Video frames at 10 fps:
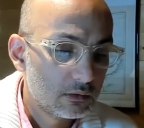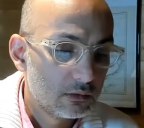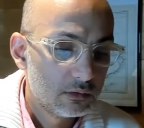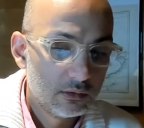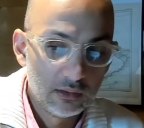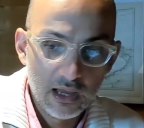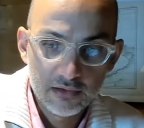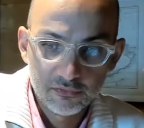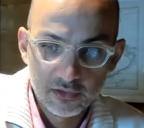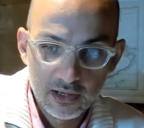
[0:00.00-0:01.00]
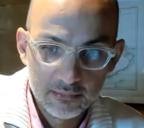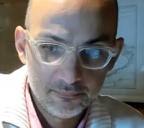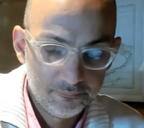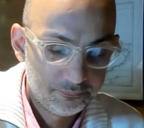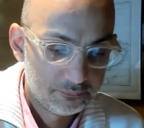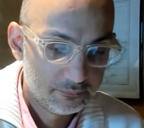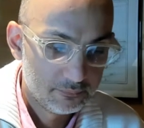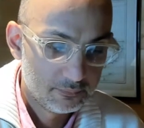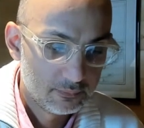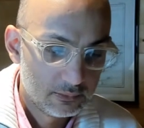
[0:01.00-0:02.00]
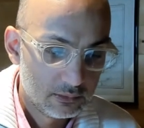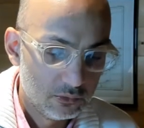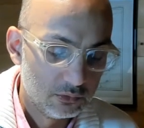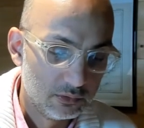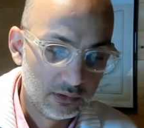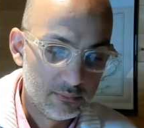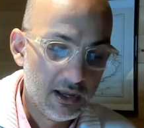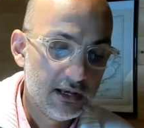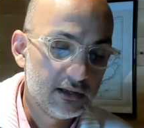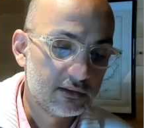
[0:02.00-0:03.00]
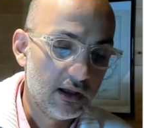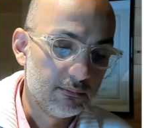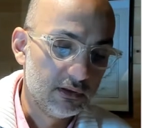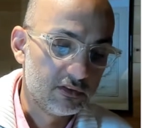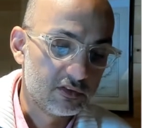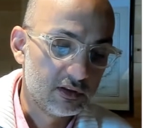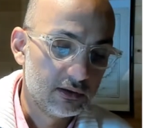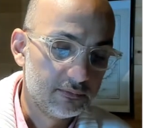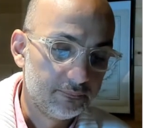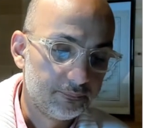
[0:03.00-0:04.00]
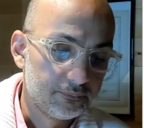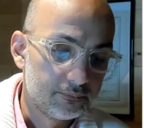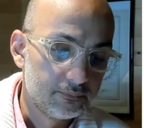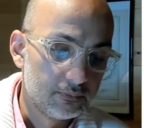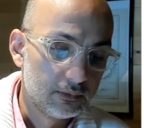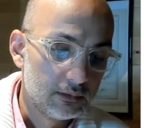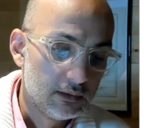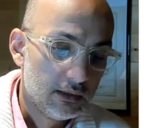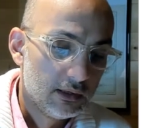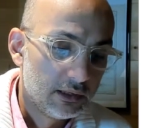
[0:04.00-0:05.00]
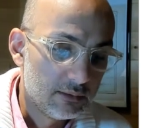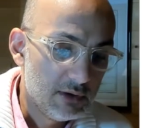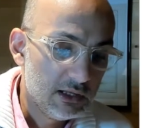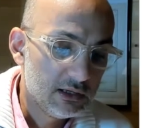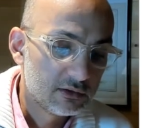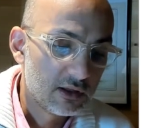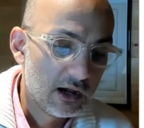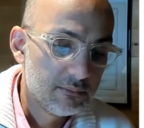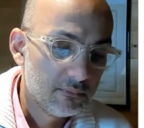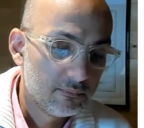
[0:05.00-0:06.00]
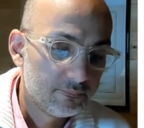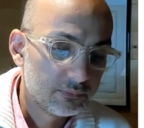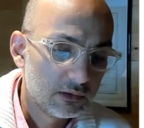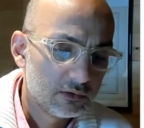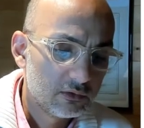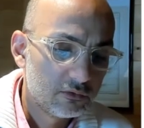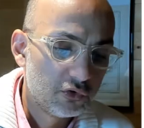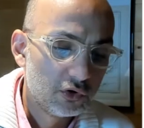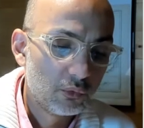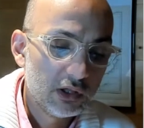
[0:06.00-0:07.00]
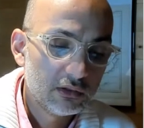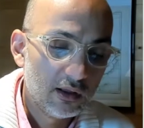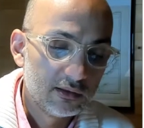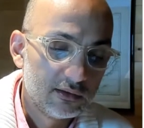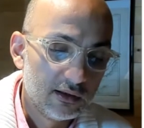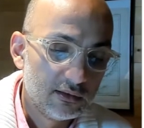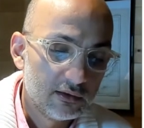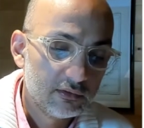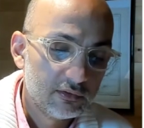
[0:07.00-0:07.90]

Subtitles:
lifetime, or remaining time, let's say remaining time for what? Until death.